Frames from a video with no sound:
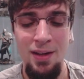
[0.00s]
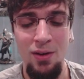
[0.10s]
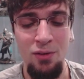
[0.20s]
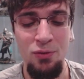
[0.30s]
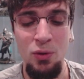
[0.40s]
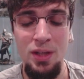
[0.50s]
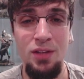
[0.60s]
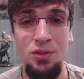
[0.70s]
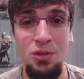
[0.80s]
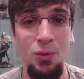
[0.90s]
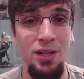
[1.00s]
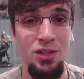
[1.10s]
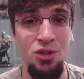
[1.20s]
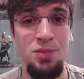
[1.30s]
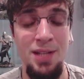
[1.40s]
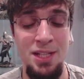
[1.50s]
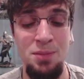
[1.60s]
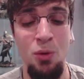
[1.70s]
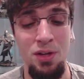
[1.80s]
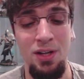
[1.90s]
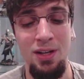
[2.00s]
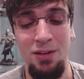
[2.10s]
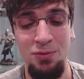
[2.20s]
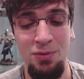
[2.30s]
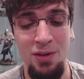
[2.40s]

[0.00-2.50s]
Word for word: And if you only guilted one, trust me, that's more than enough.